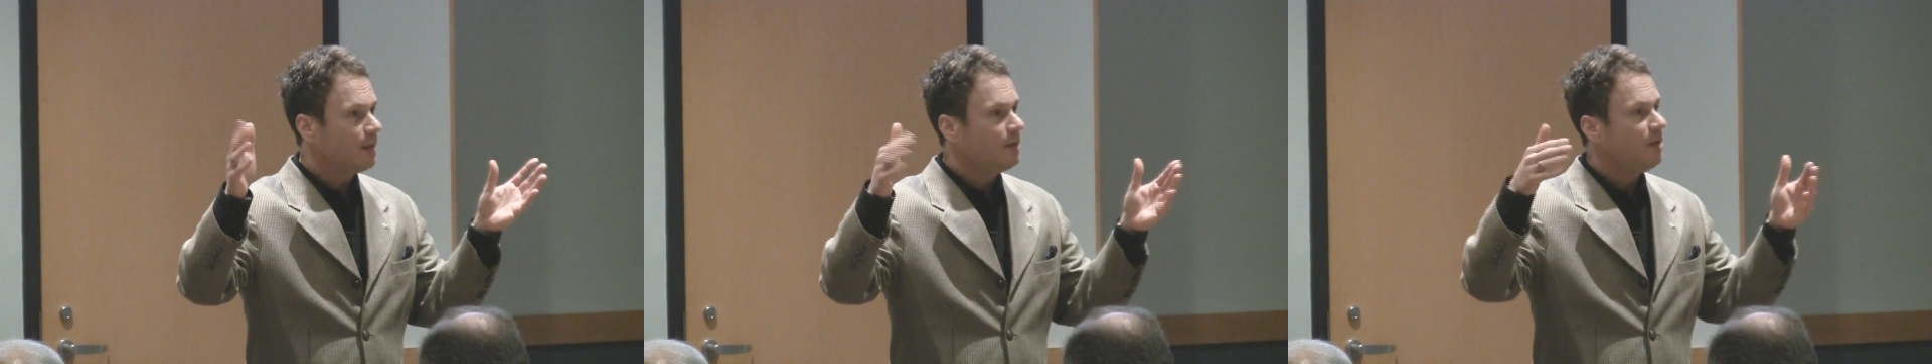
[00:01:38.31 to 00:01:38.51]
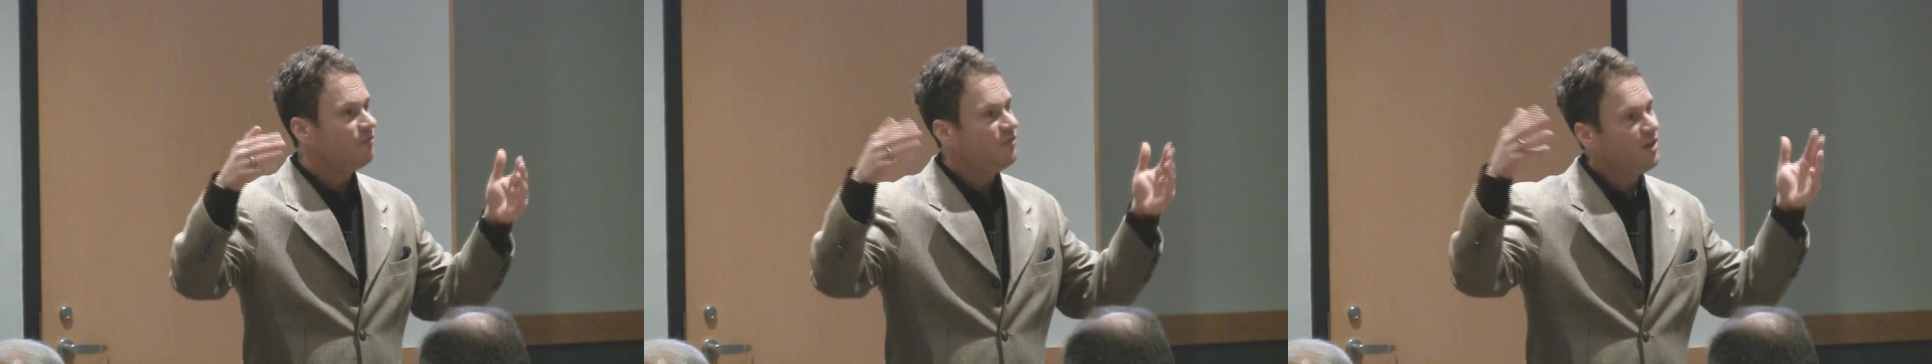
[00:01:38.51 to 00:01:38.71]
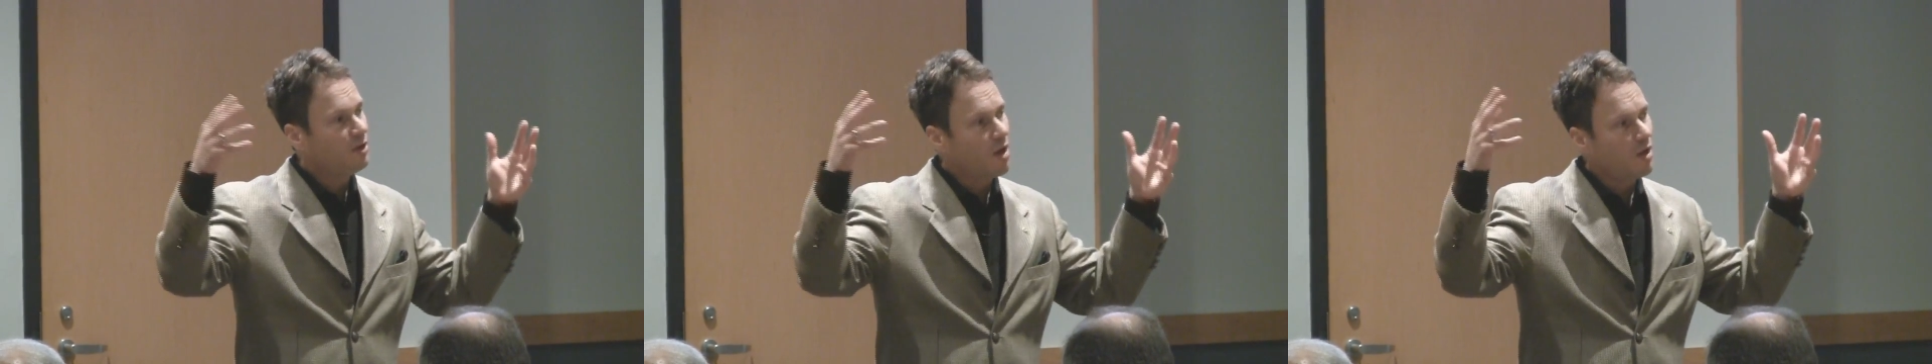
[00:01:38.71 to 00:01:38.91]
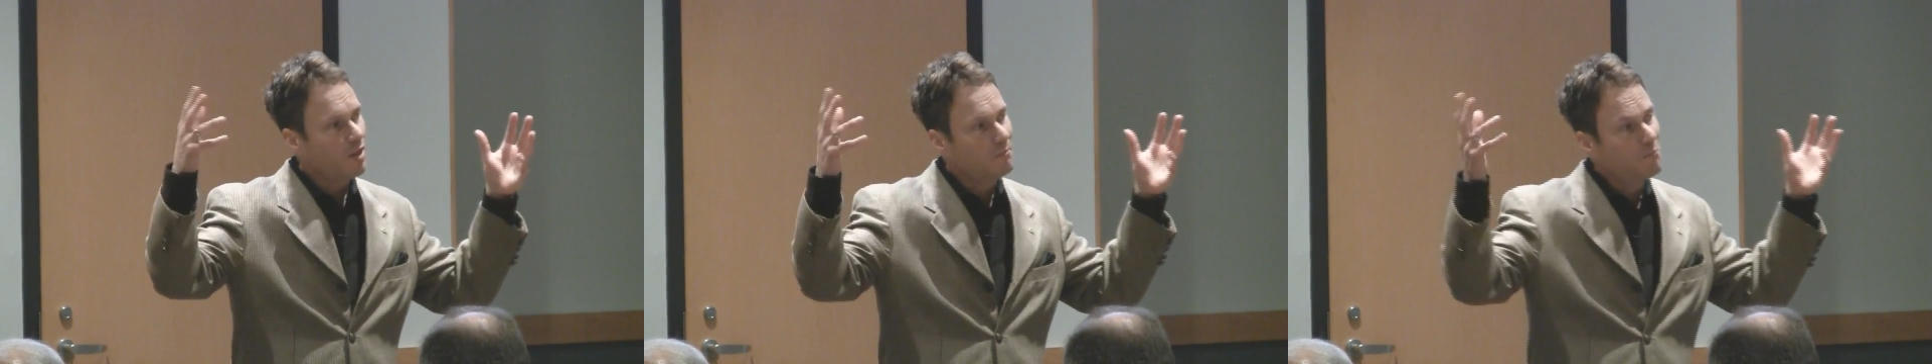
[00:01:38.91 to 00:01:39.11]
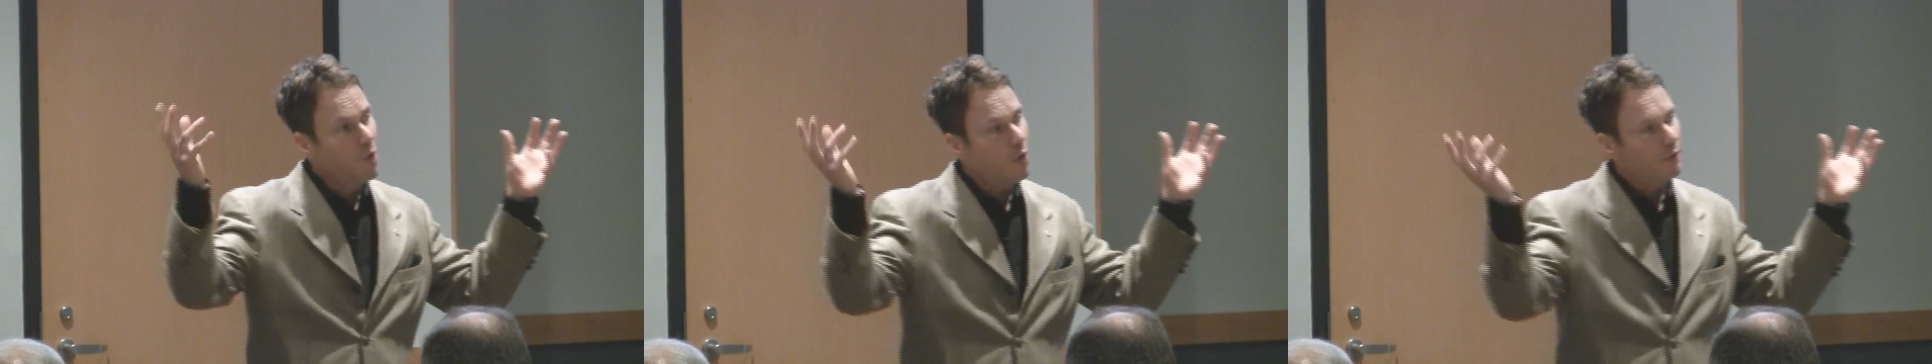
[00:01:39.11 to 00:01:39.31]
You feel all
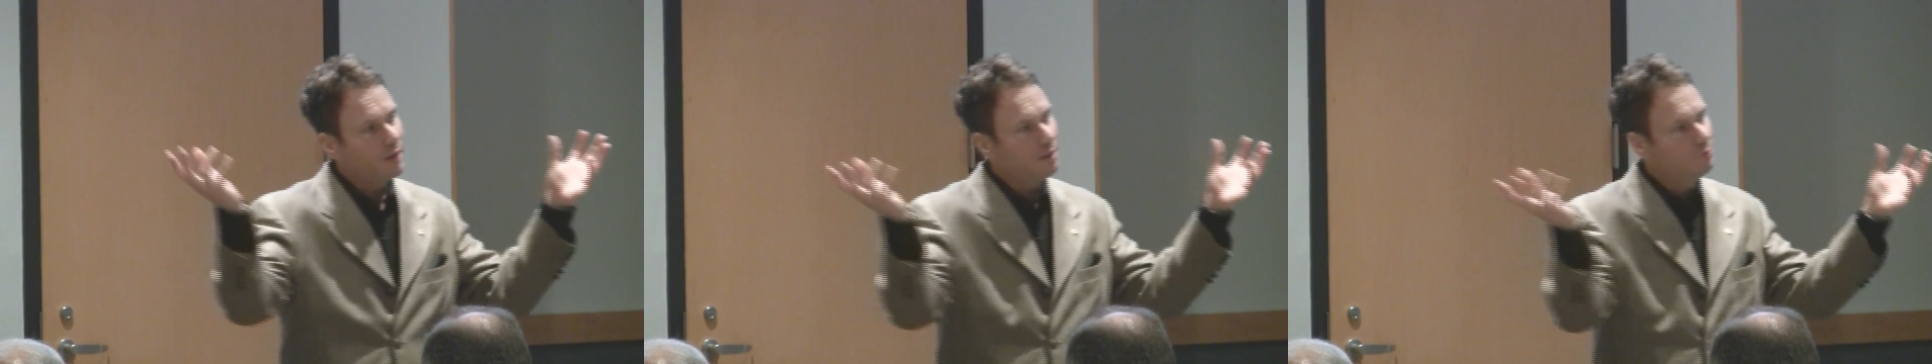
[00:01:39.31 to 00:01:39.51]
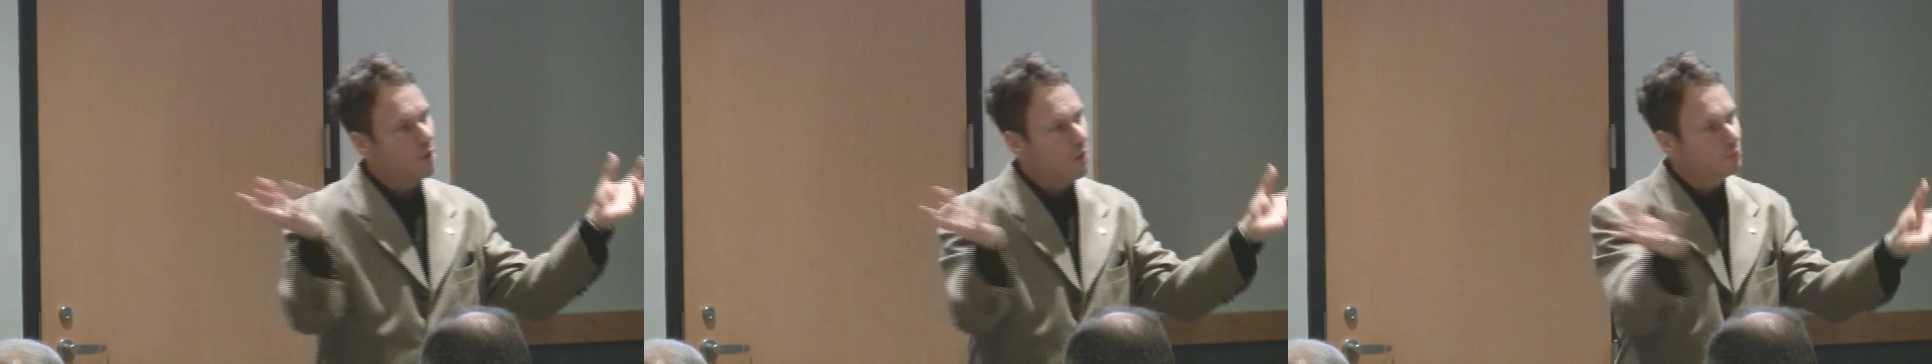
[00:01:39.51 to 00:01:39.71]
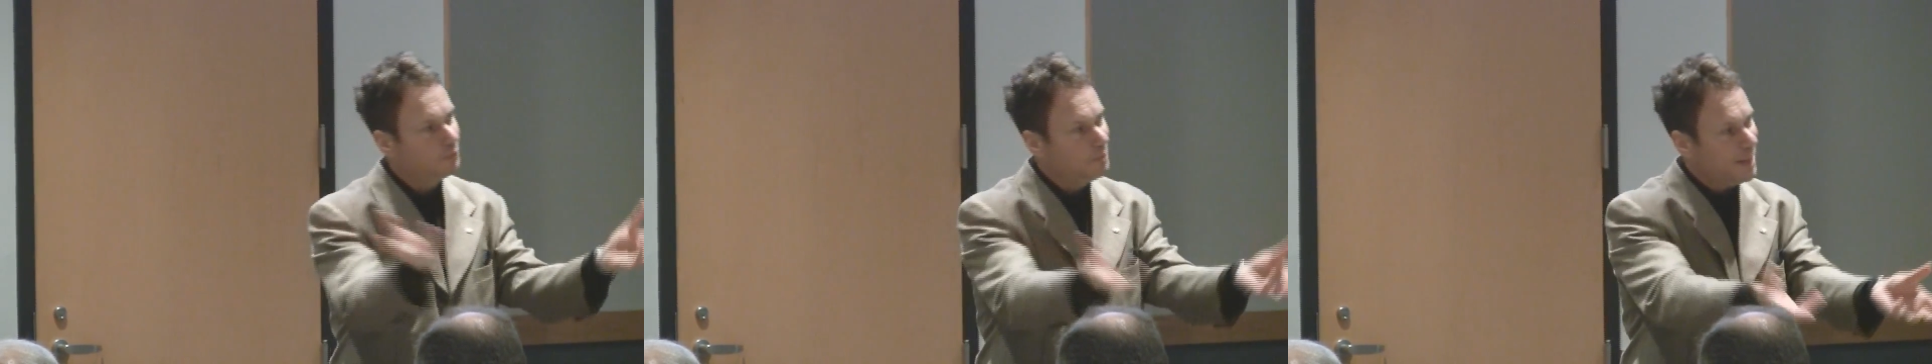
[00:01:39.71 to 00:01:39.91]
the mooring ropes